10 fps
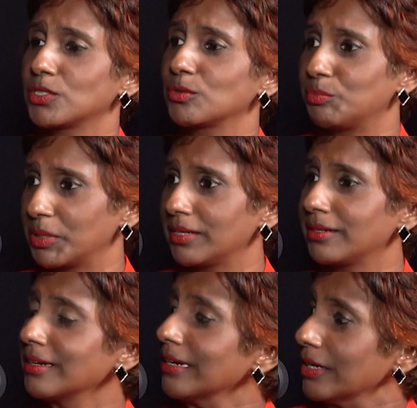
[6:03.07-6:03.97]
you to burn
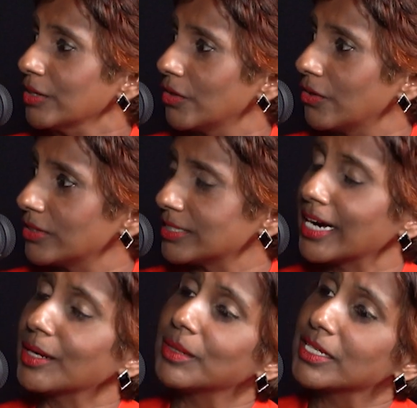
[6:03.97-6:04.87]
your
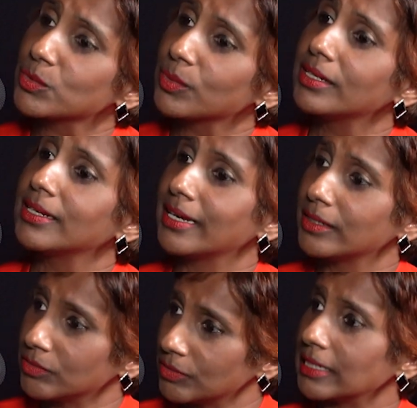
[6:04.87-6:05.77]
time as well, and
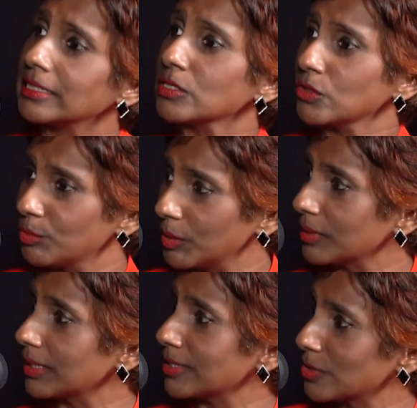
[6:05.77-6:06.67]
at least you be
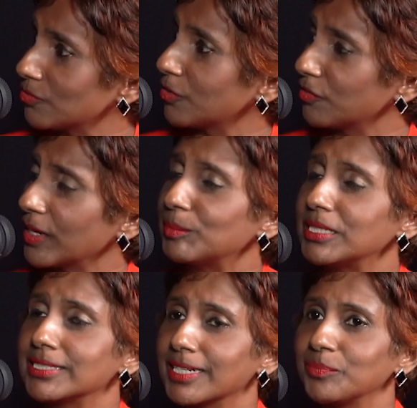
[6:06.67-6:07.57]
with us for
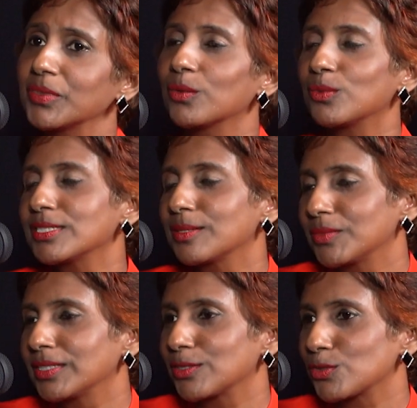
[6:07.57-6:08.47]
family time, was
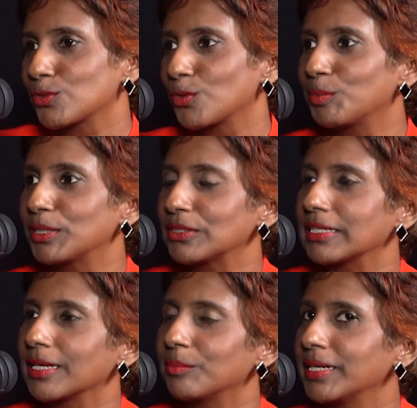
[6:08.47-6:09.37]
something that she was hoping to
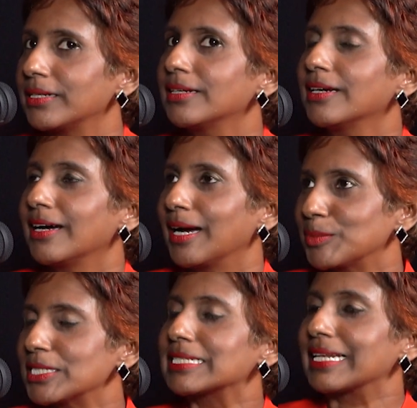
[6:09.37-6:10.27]
get. But
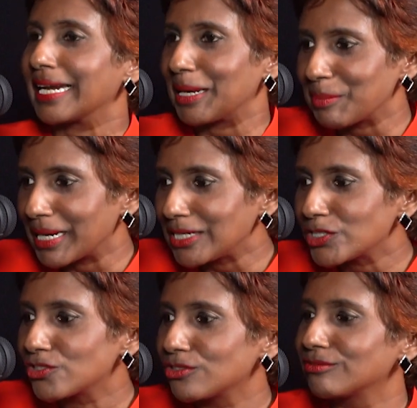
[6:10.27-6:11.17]
I'm just glad I
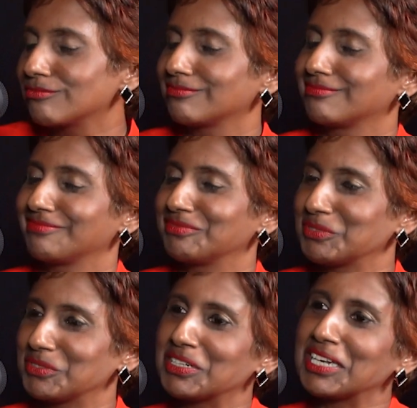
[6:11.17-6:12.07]
managed to
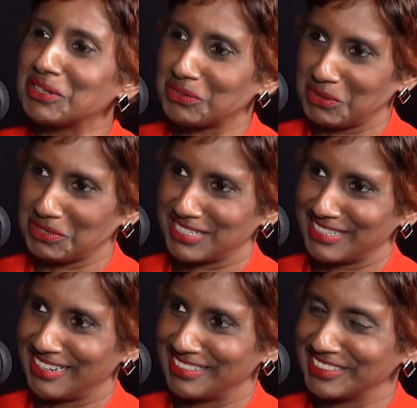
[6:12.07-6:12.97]
get across
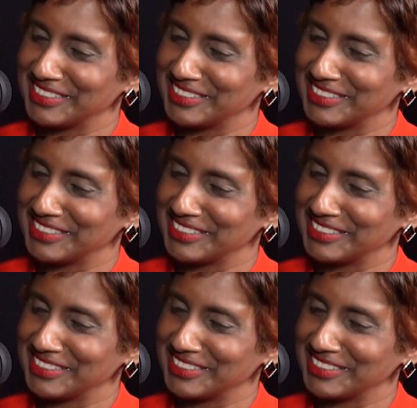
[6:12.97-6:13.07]
that.